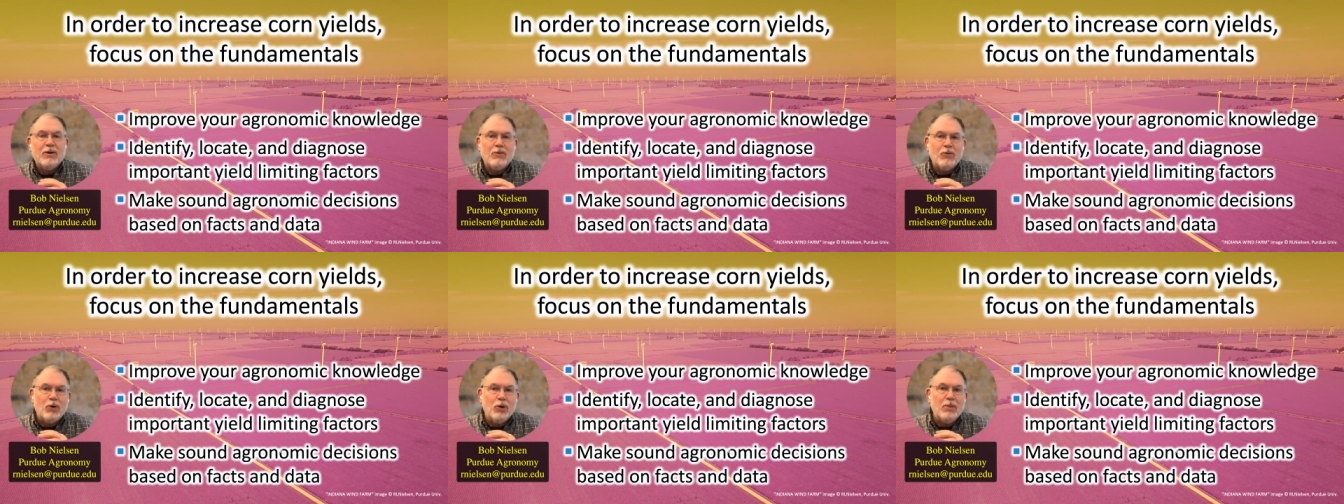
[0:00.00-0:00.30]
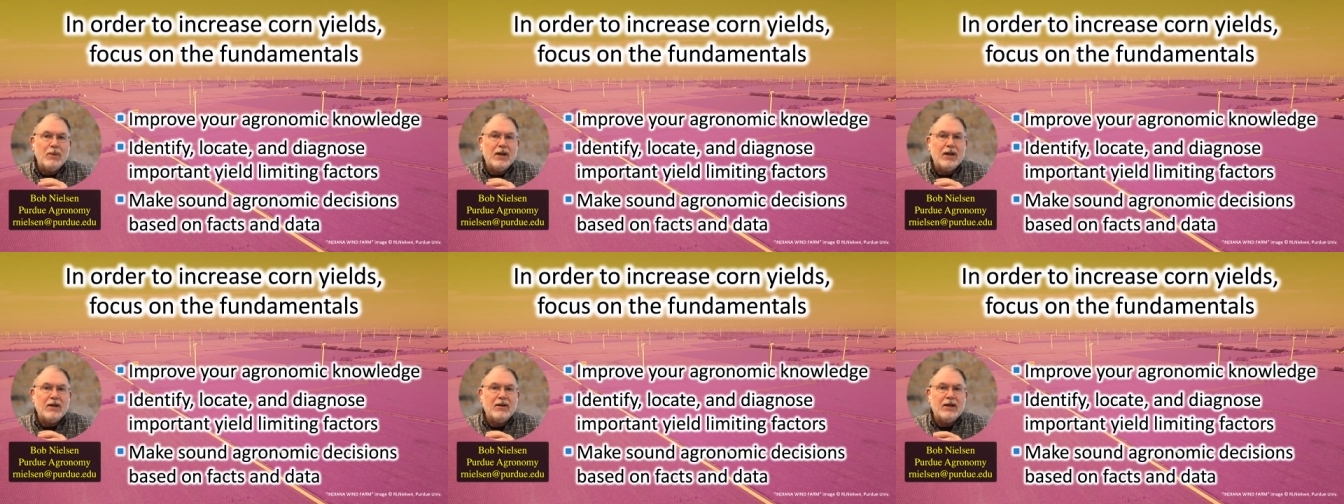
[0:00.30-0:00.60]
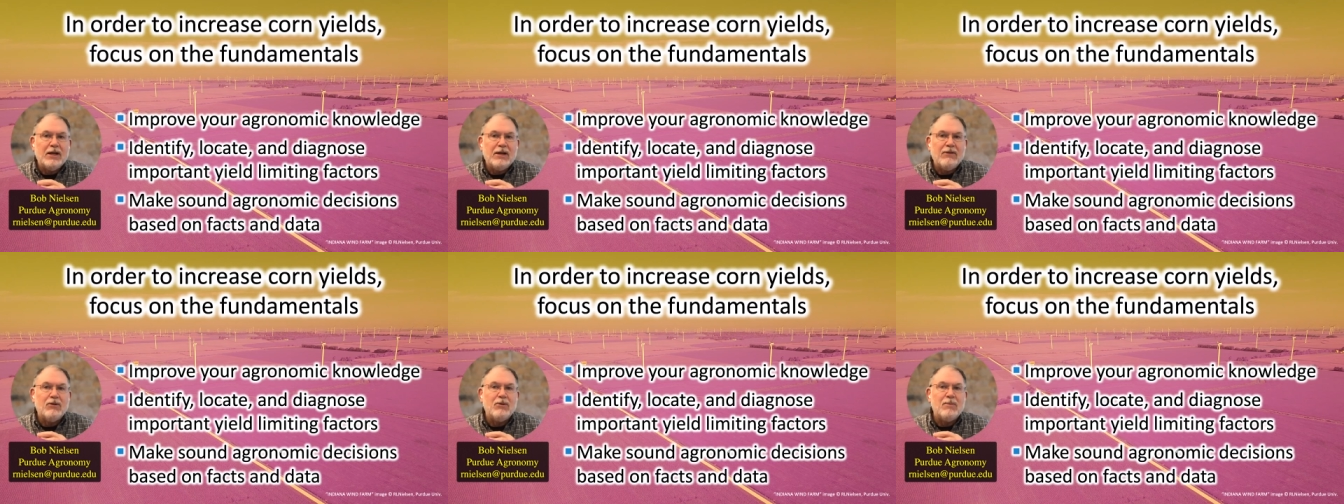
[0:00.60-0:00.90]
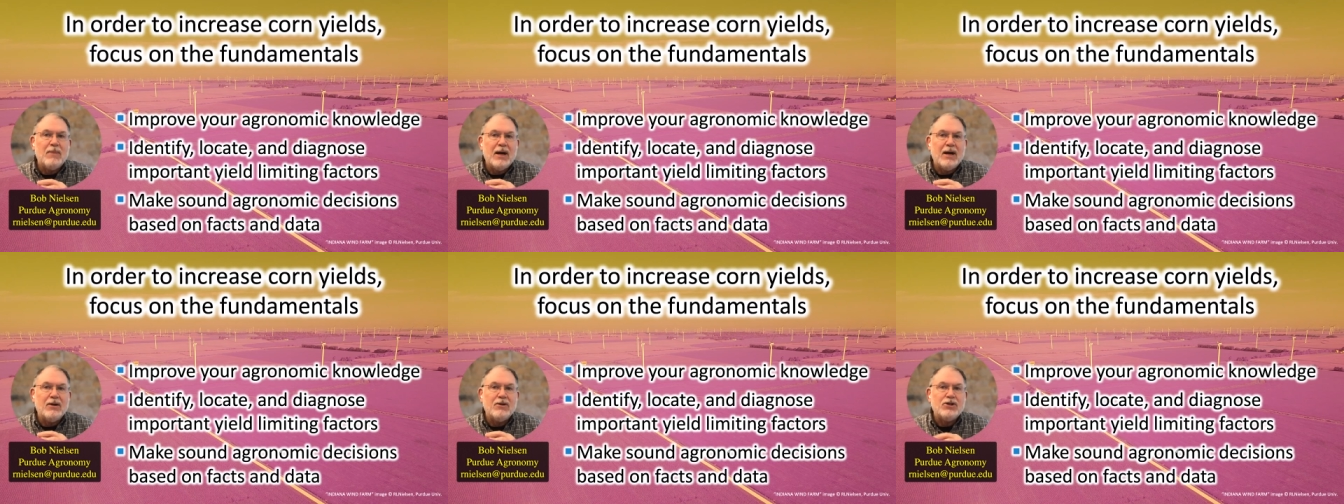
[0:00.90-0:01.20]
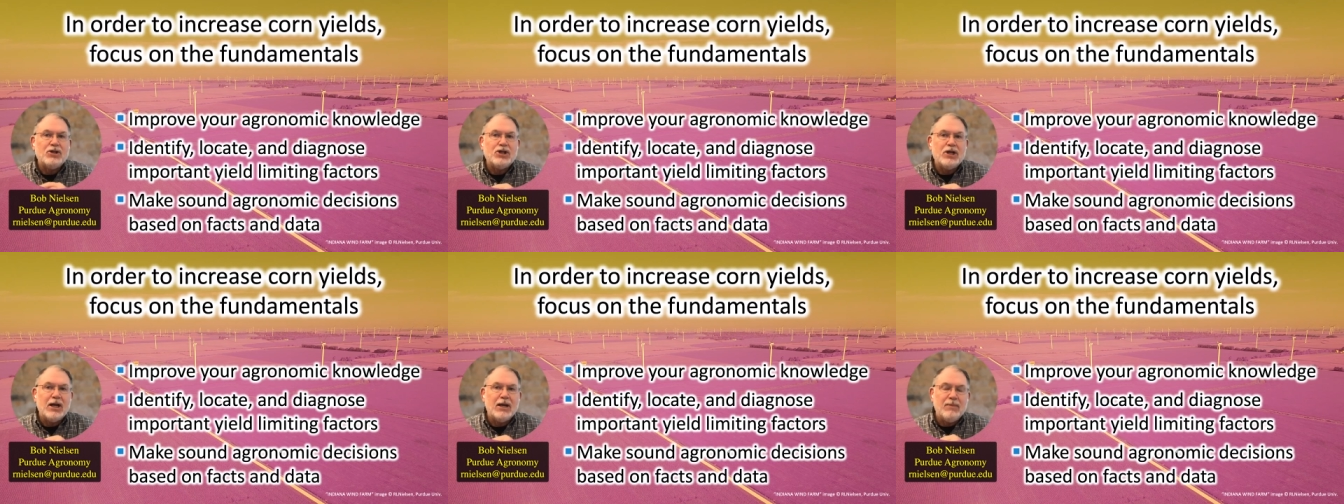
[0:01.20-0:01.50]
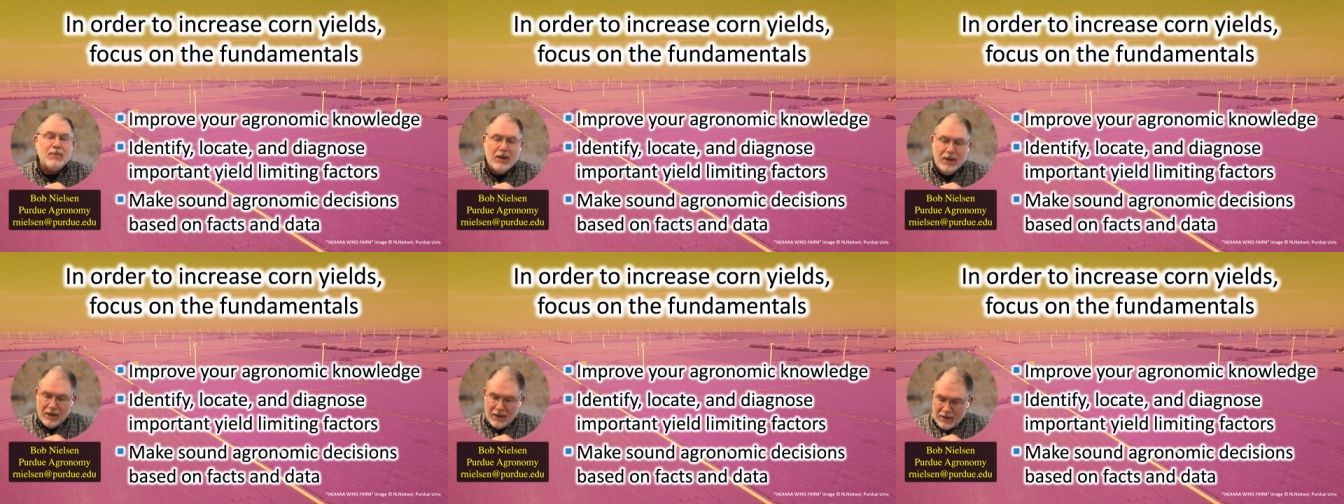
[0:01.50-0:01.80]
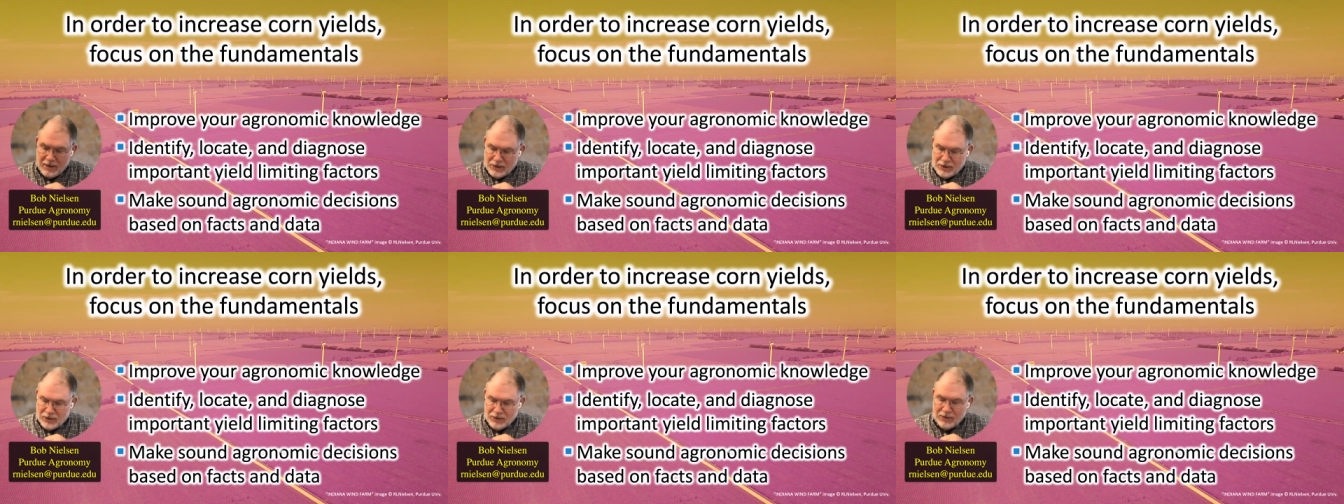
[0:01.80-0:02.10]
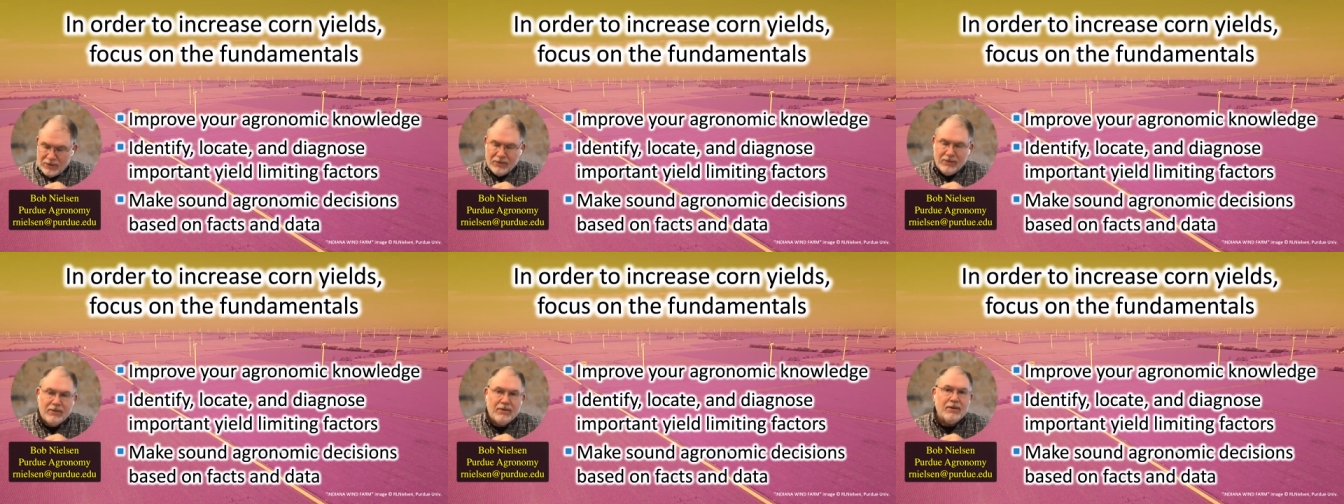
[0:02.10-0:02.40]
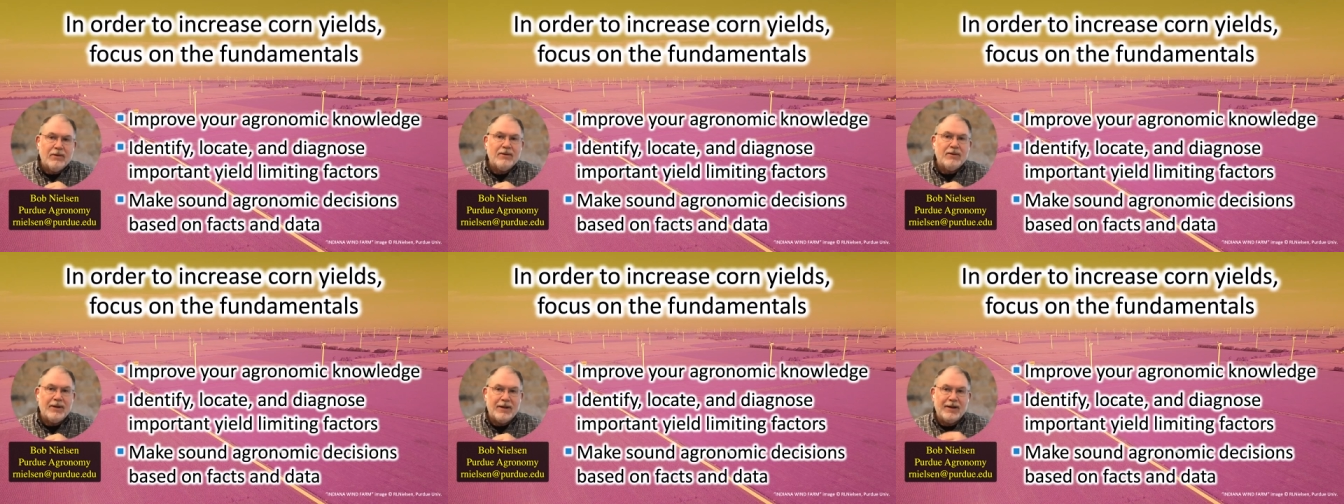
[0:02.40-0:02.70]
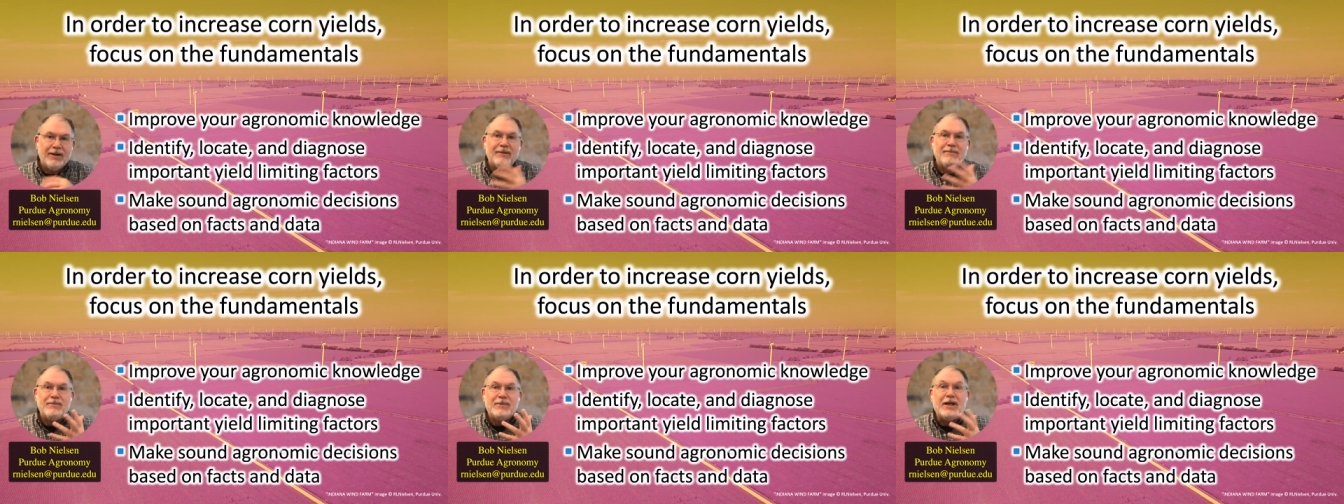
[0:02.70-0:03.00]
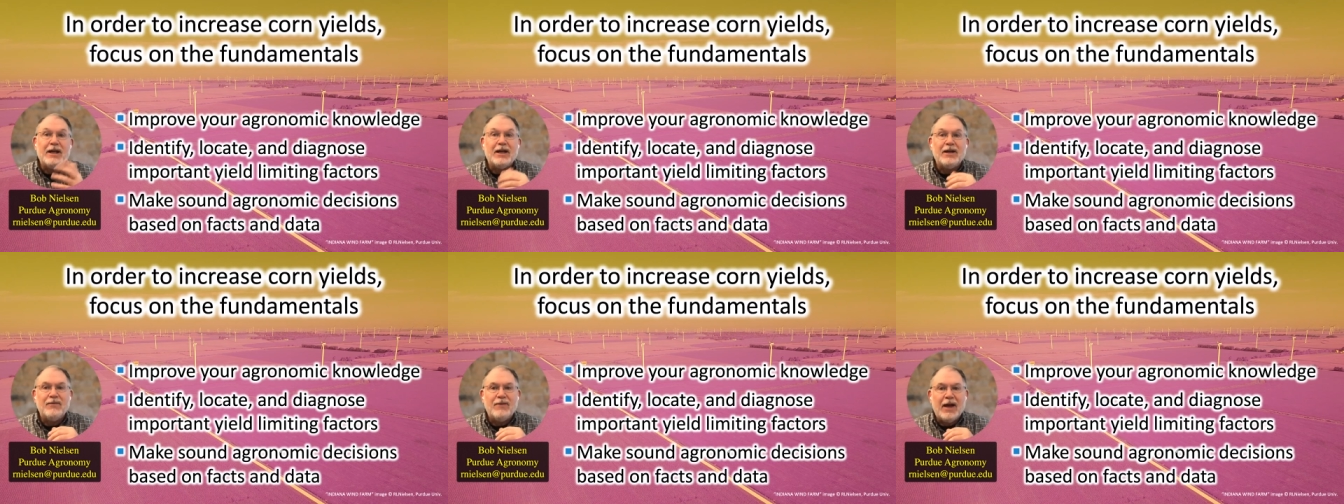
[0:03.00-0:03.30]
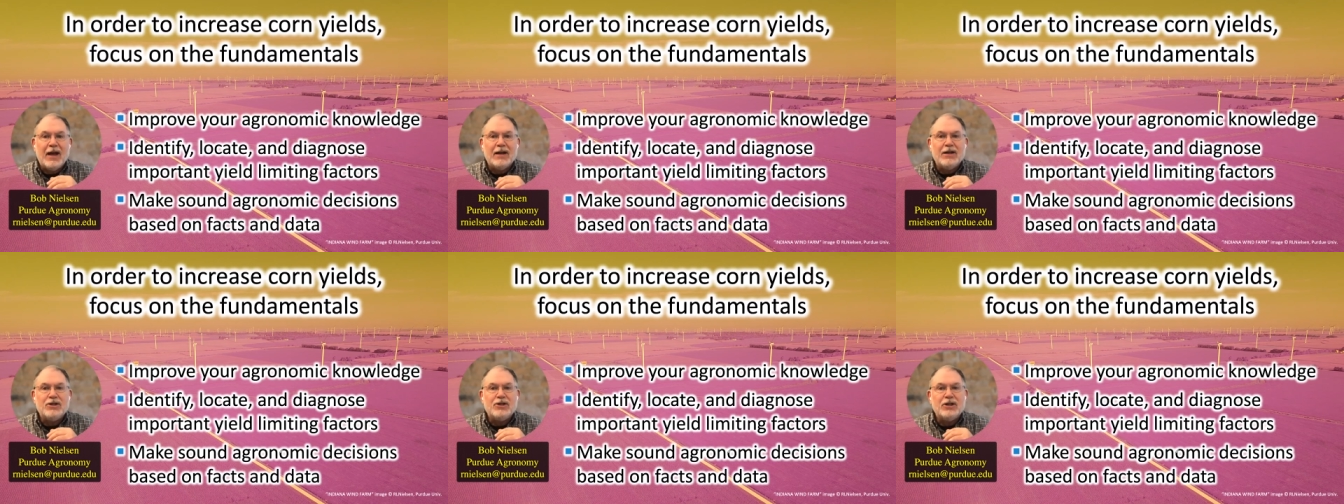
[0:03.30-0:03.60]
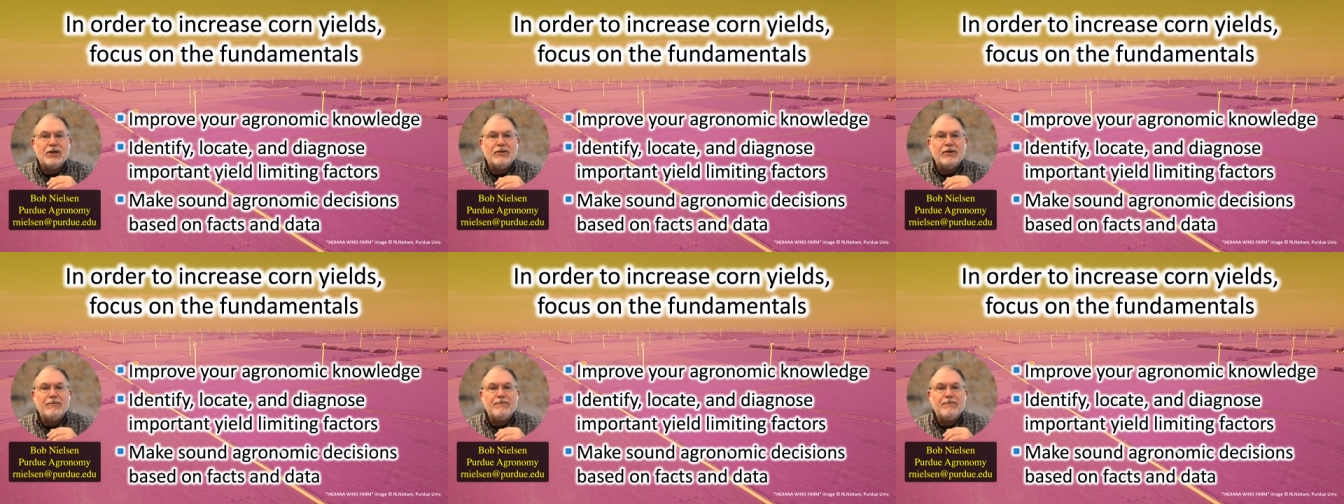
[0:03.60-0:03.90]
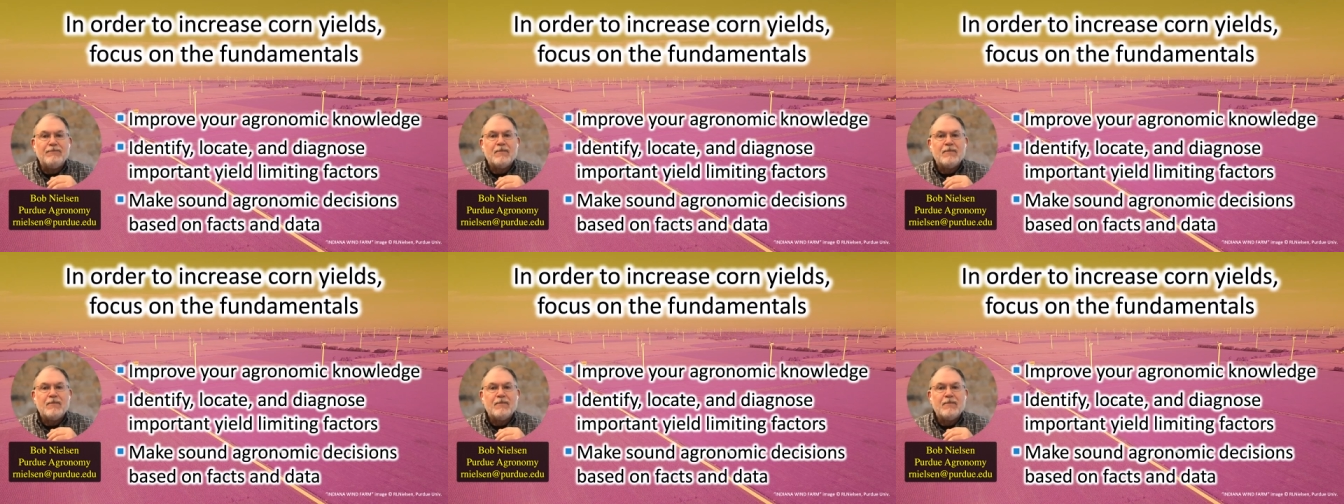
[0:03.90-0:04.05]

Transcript: we'll be in even better shape to uh, take advantage of it.